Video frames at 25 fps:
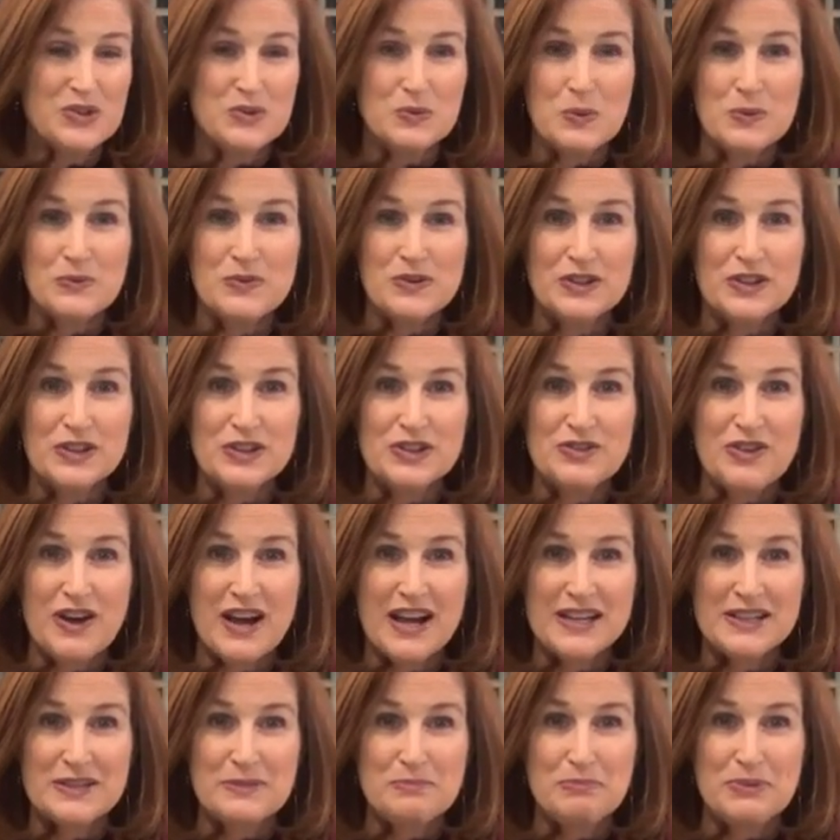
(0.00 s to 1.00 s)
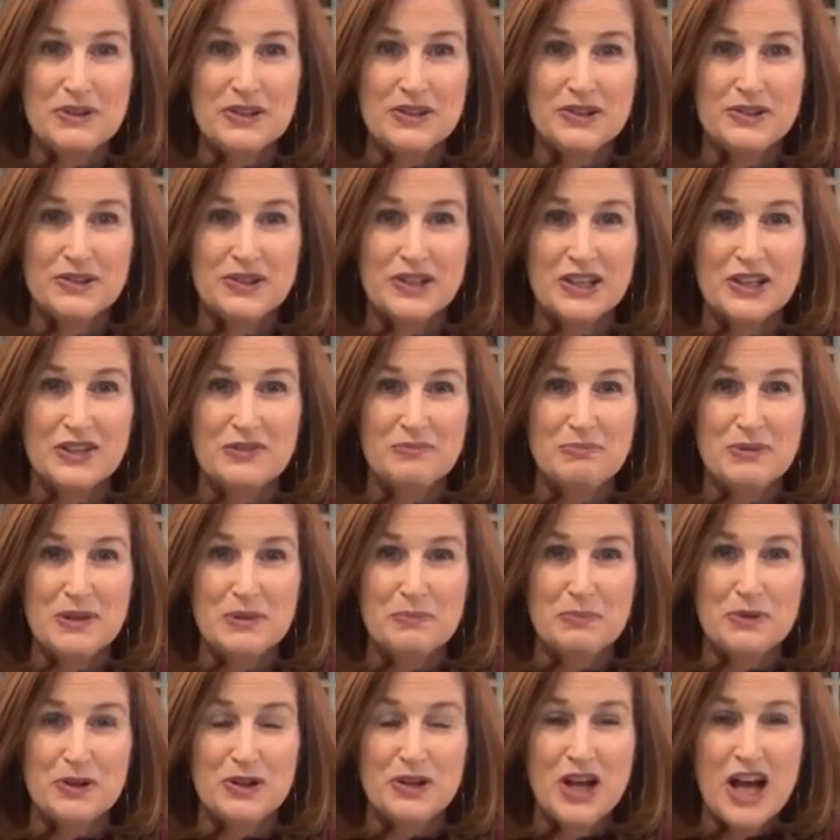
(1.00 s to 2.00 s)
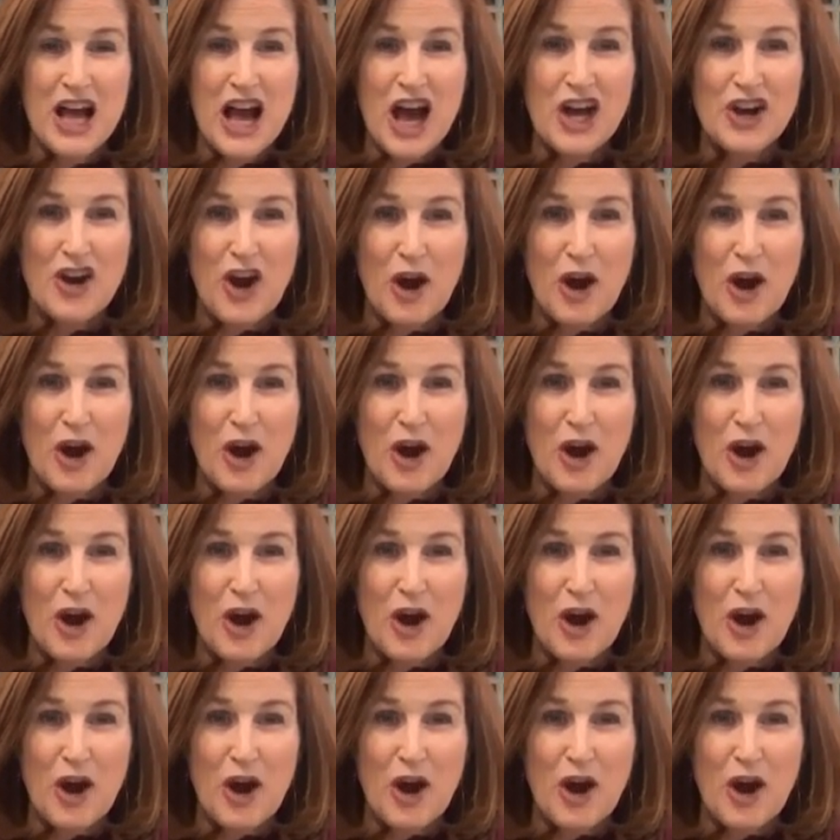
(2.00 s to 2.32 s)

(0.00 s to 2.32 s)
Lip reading: because we're really trying to build and give people